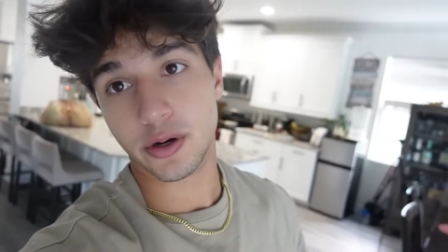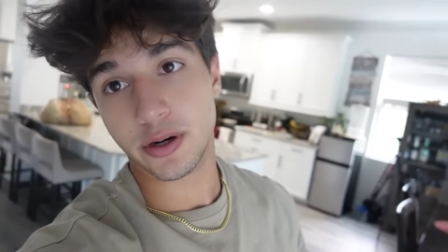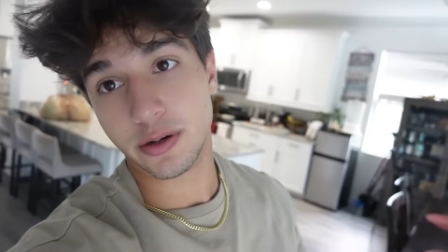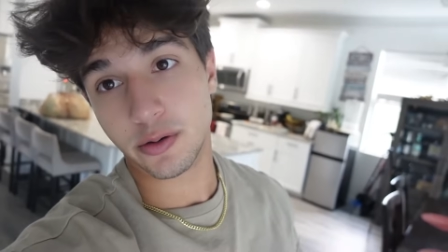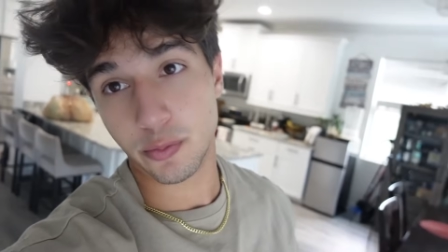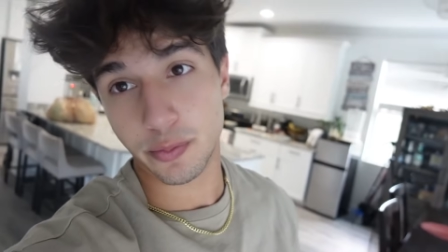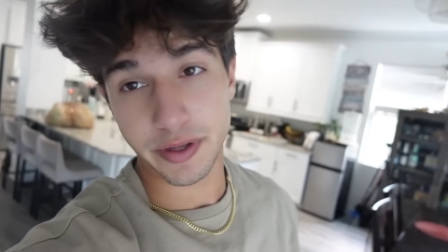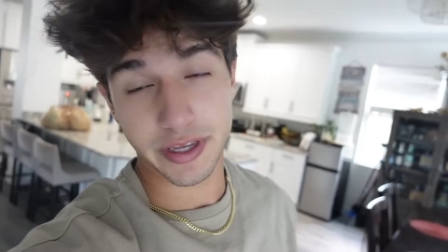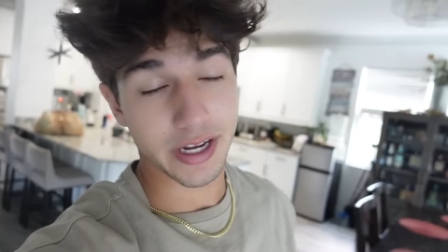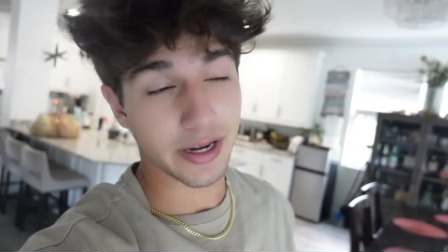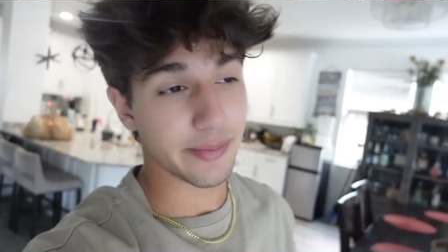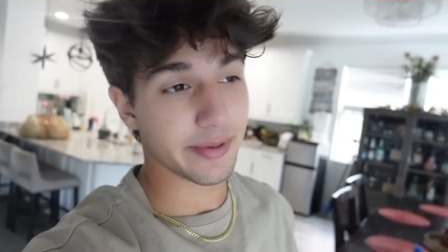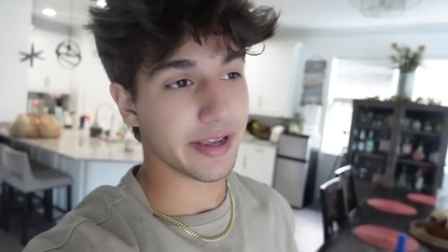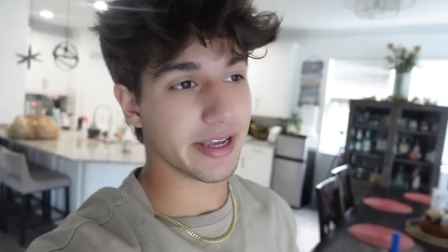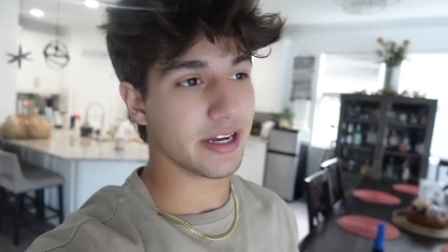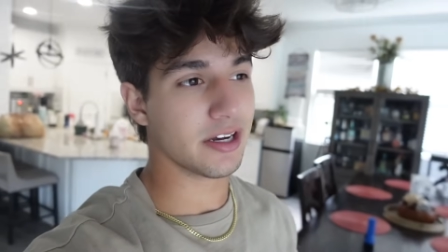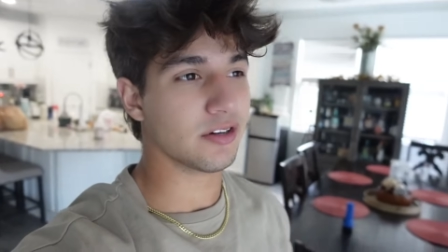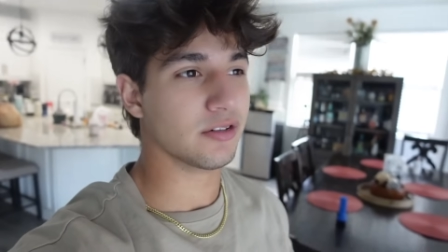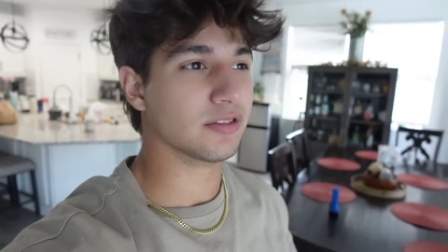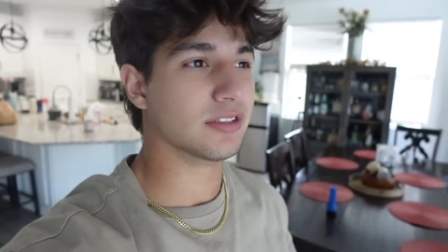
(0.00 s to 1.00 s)
It'll be coming
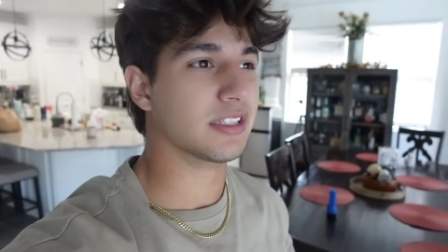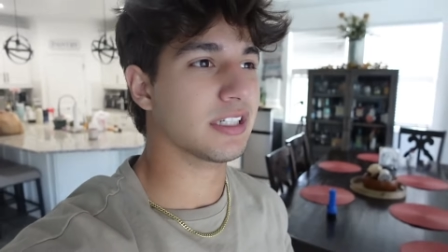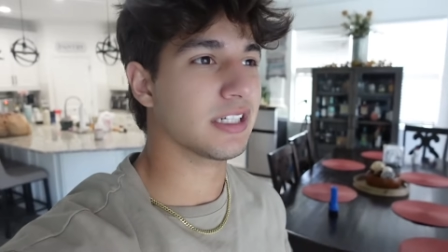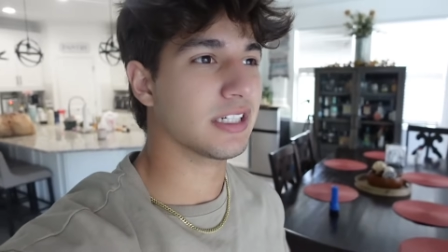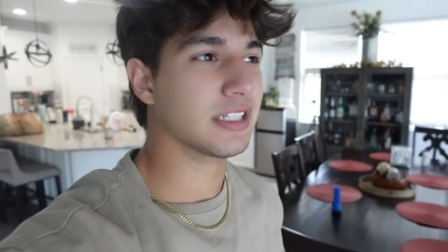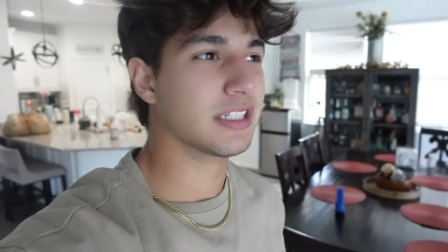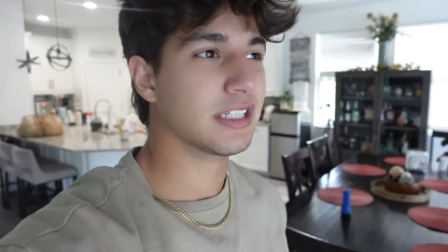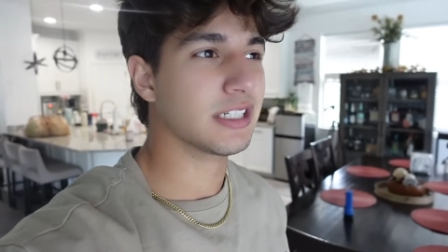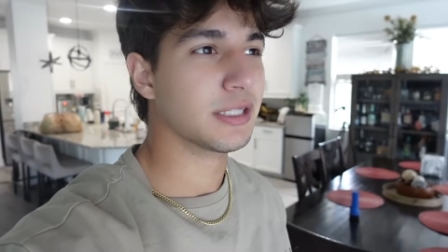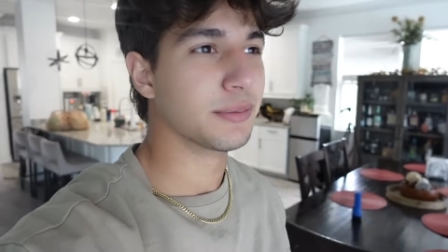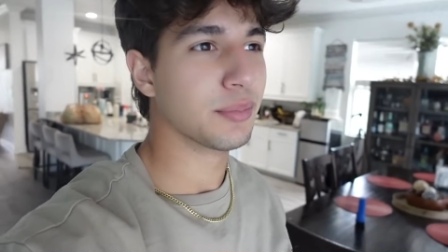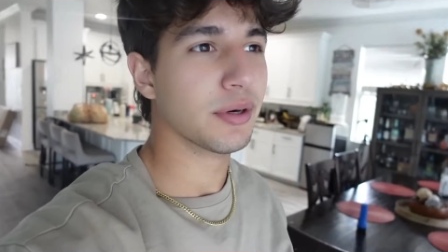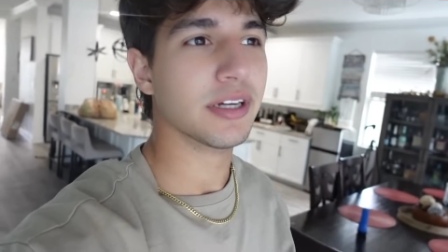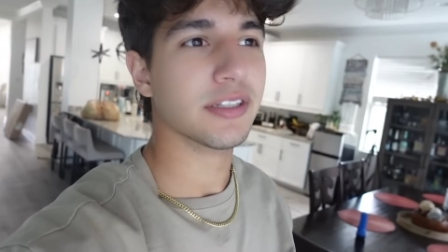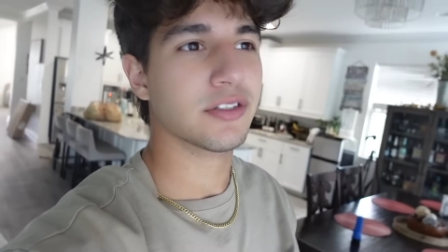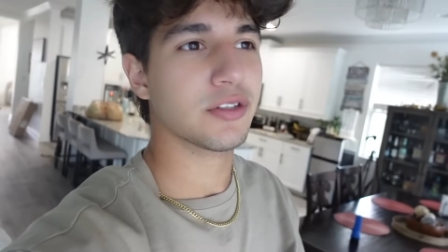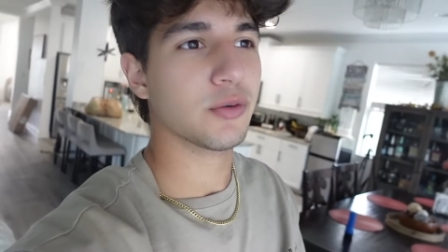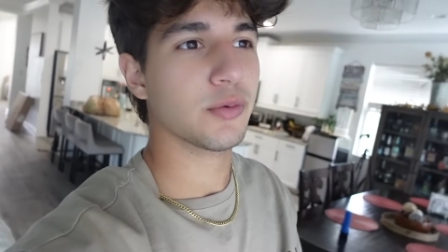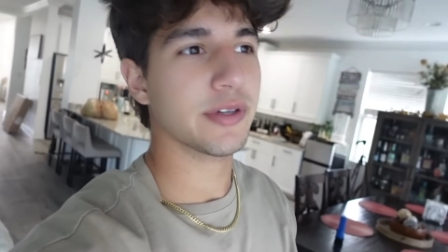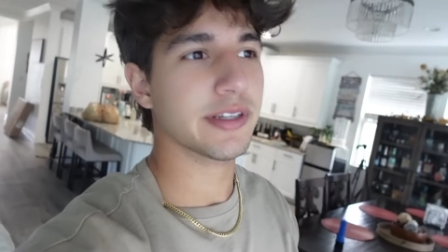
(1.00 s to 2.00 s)
out
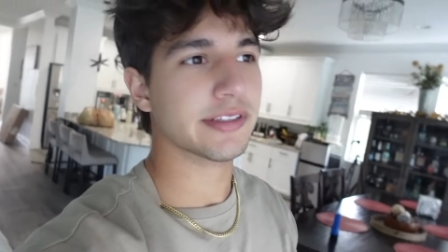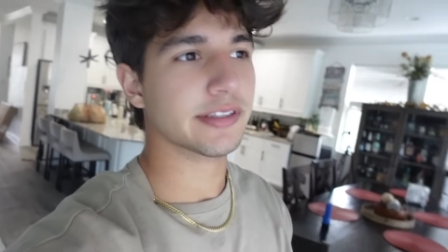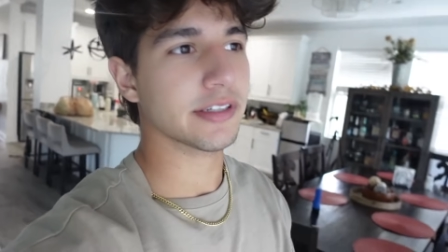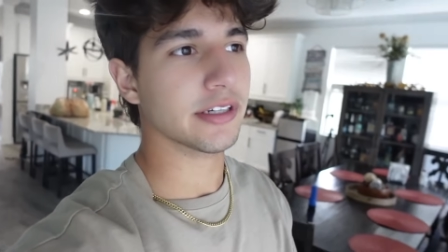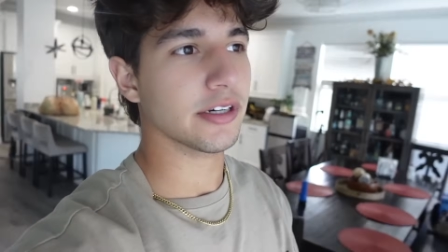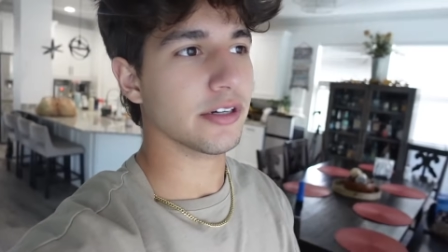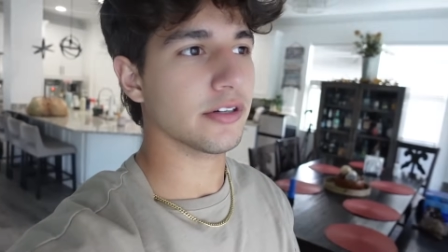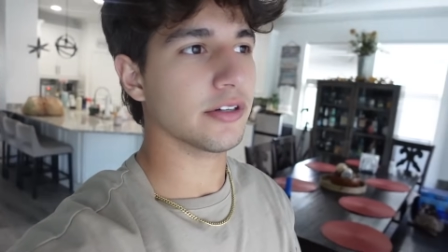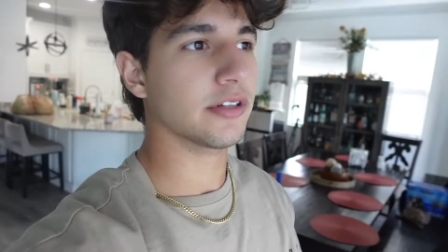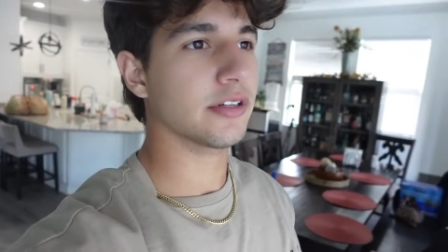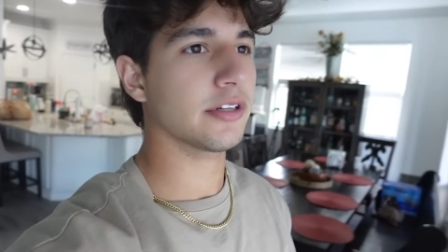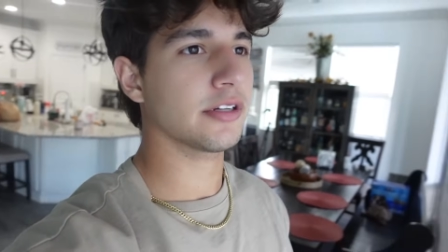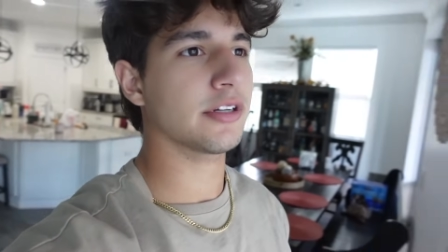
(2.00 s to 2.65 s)
probably two weeks ago